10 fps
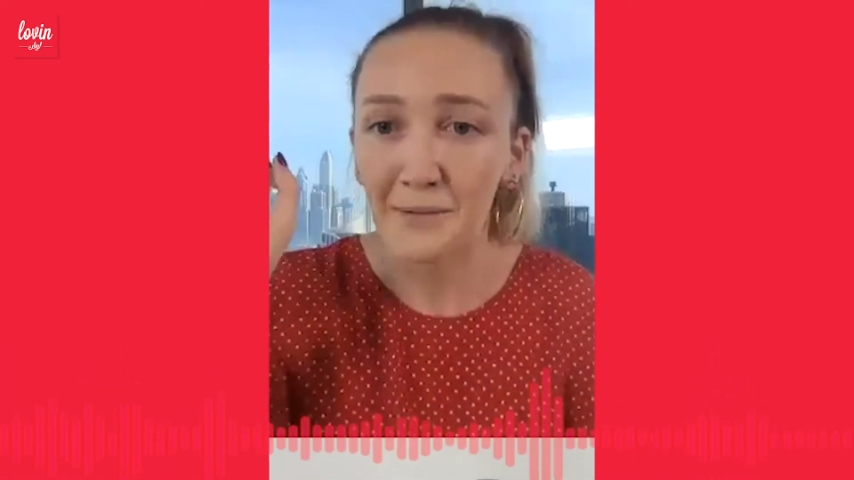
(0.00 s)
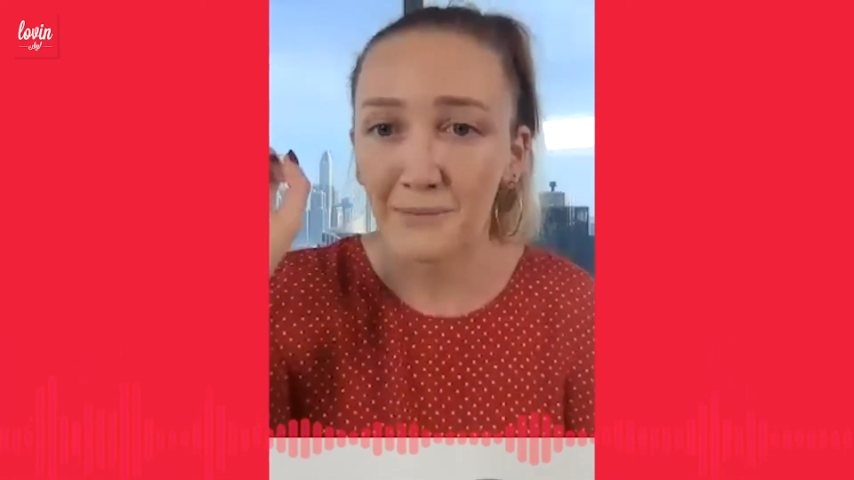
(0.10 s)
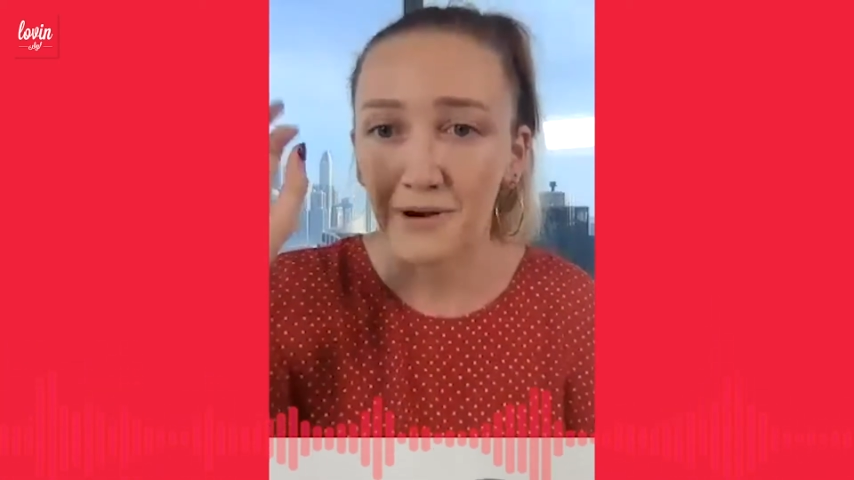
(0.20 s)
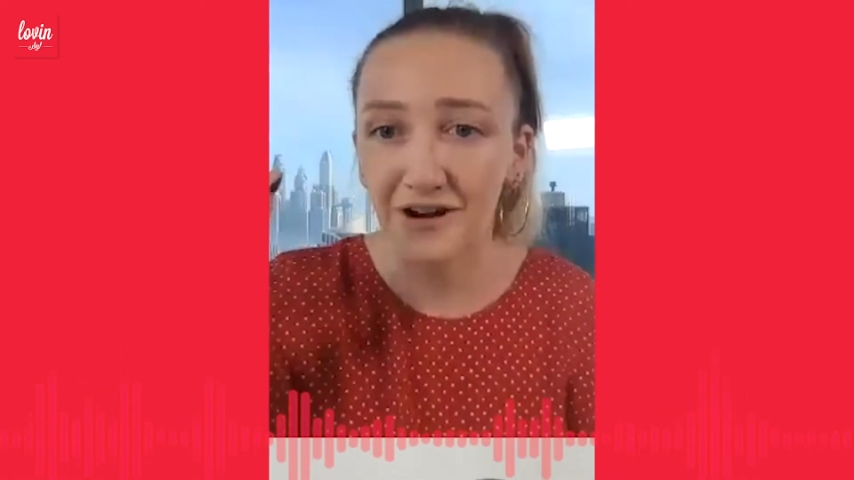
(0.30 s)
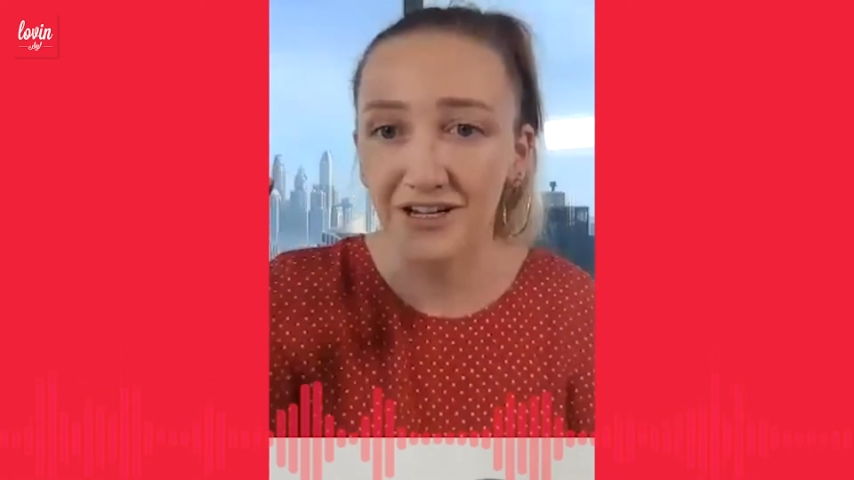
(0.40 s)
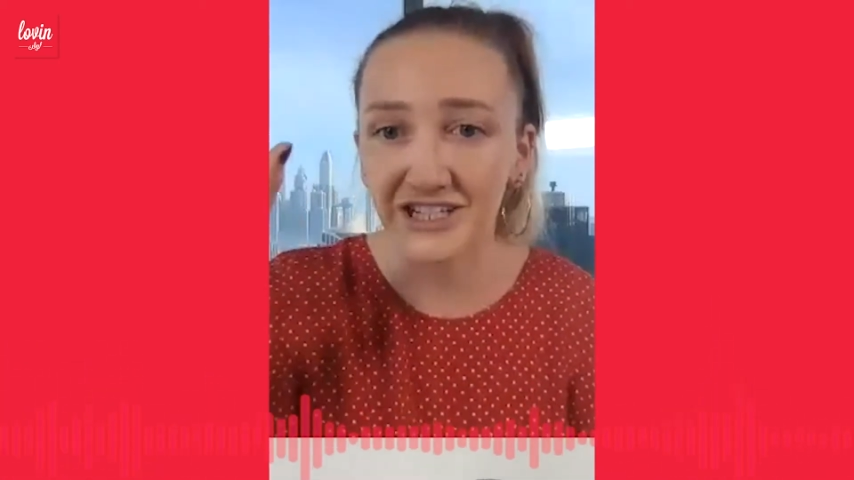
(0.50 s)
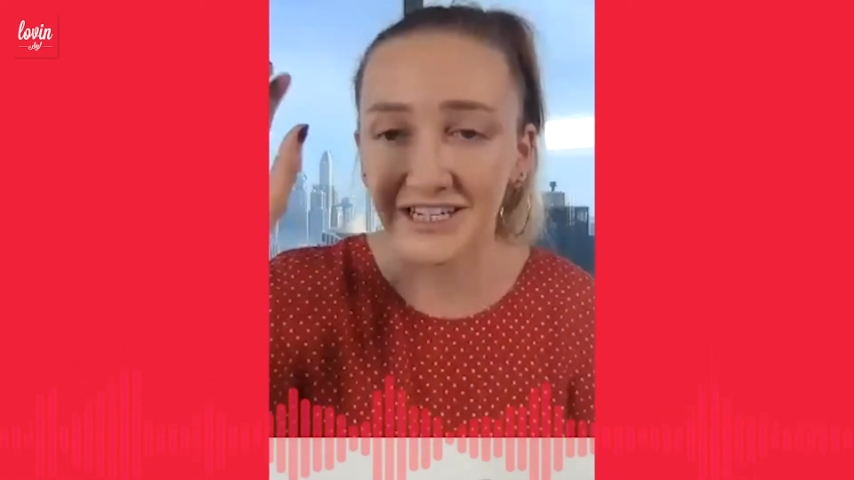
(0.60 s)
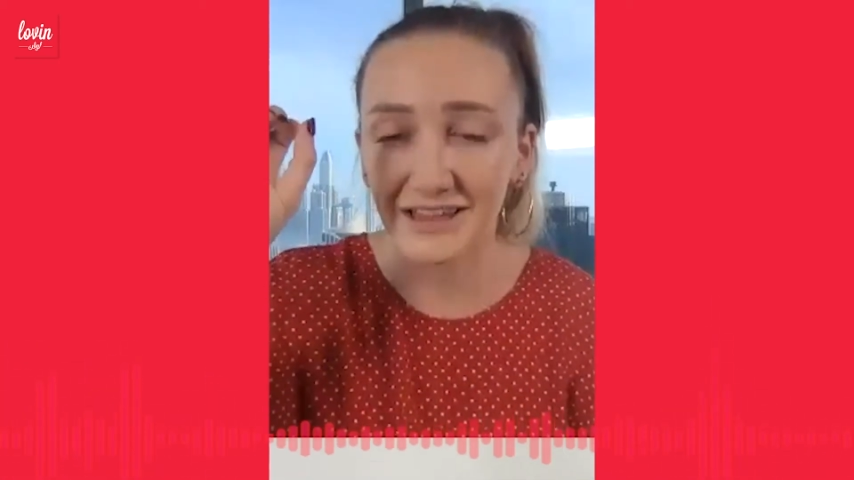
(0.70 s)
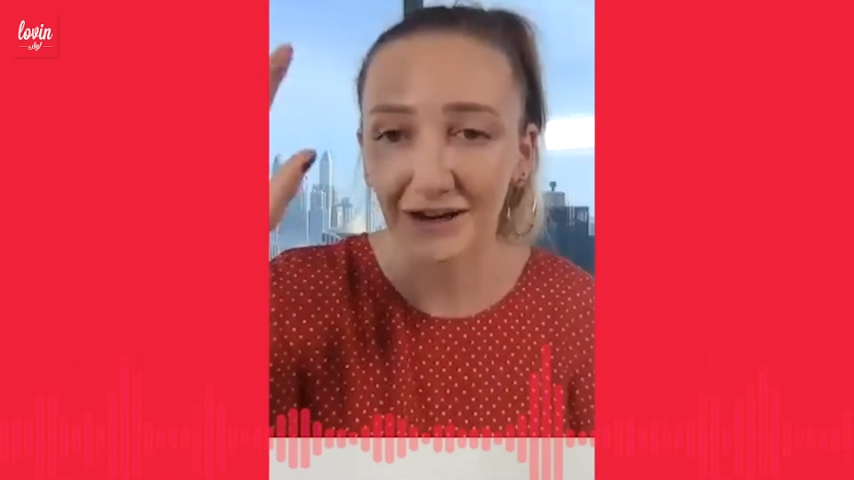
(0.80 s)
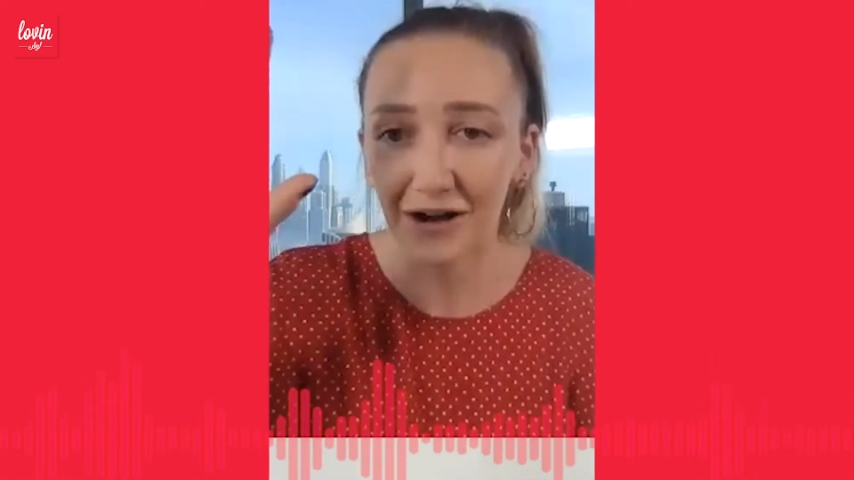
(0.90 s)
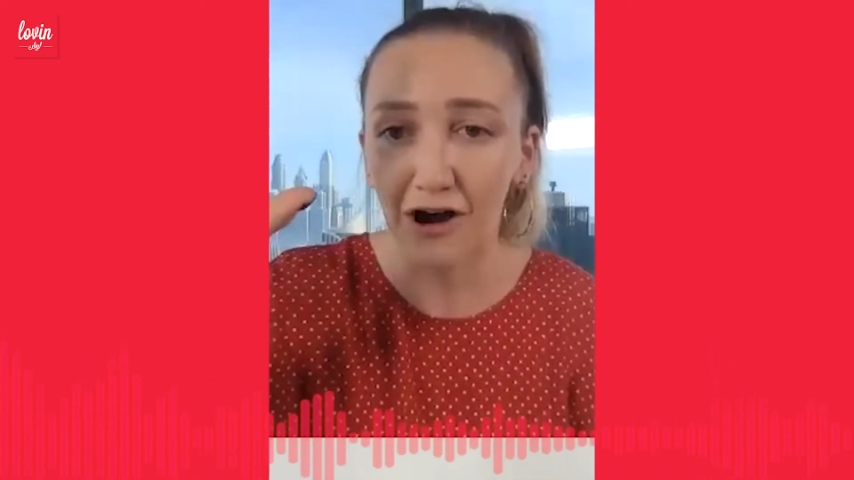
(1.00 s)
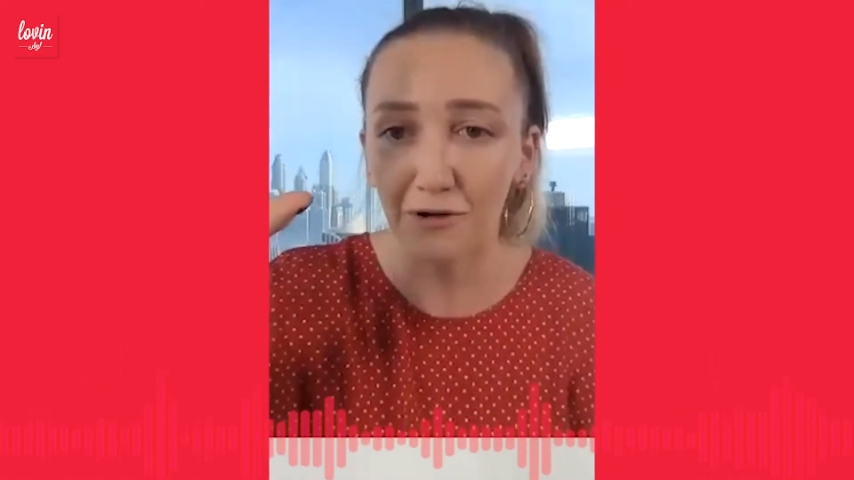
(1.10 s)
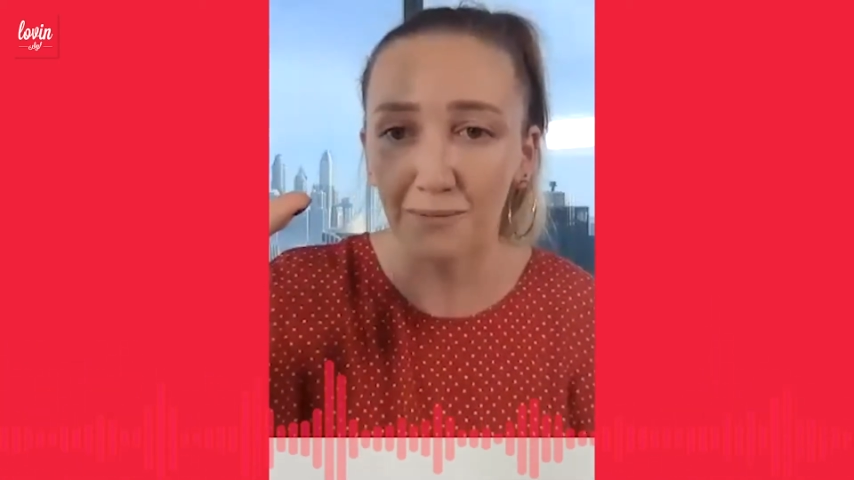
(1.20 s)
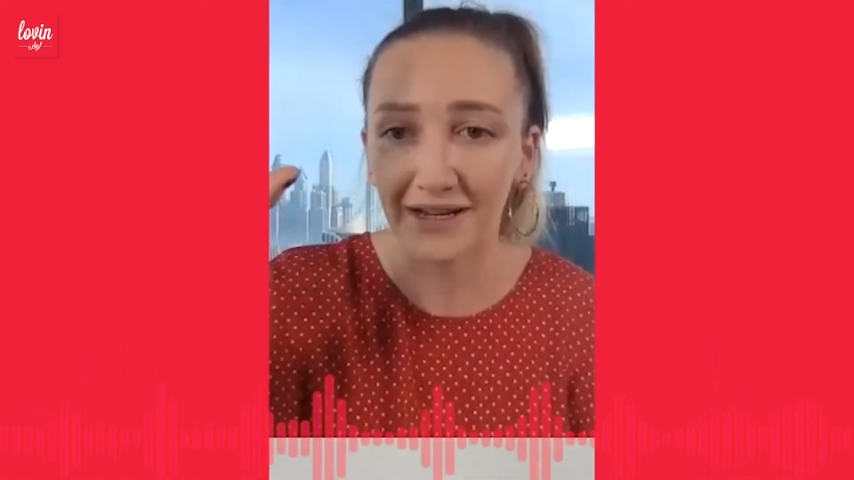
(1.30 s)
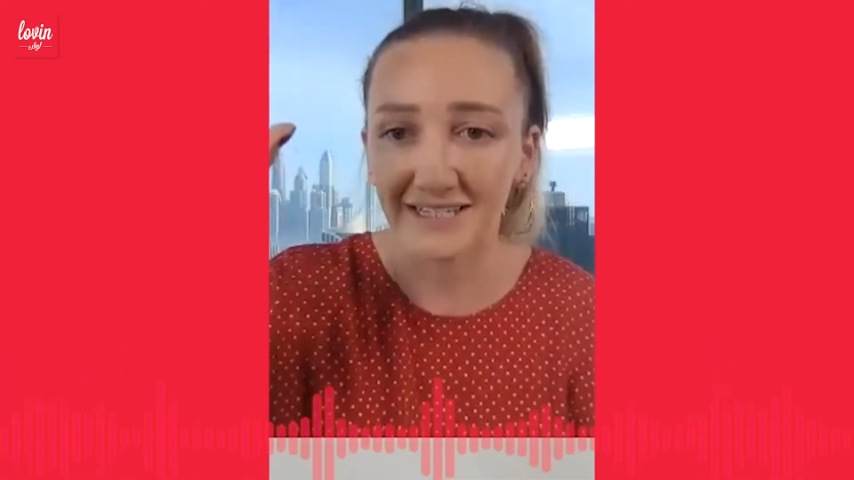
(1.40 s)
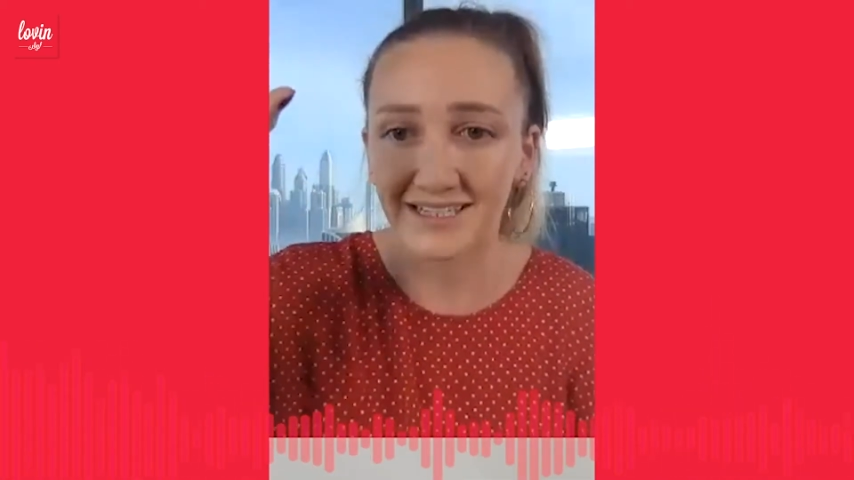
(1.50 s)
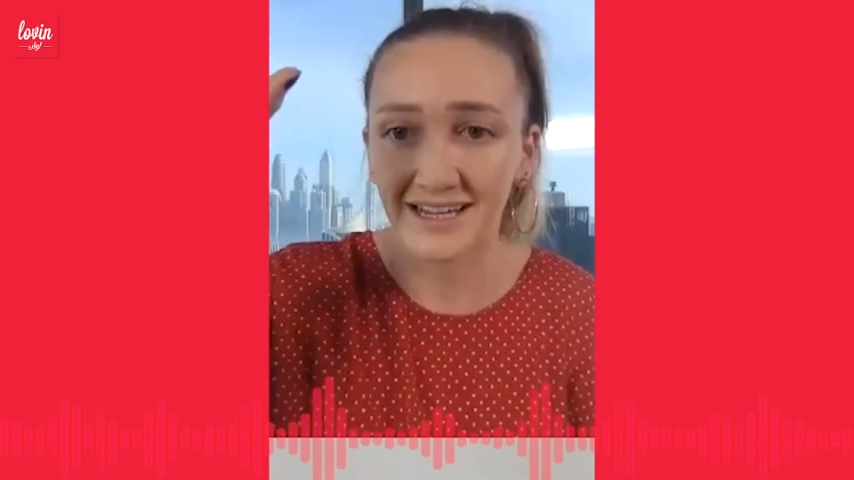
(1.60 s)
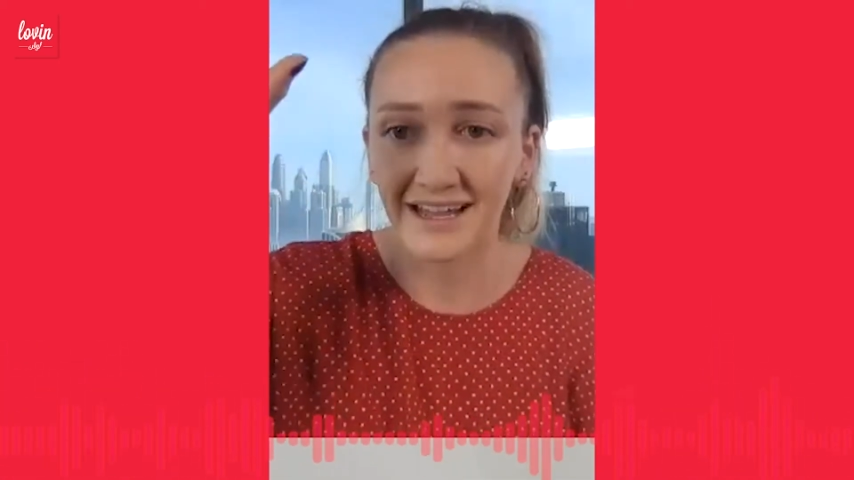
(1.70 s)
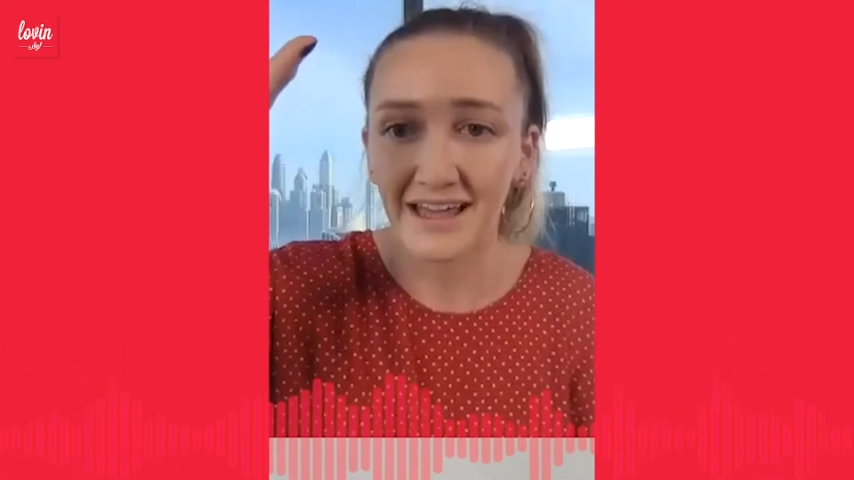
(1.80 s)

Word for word: perched in the cockpit.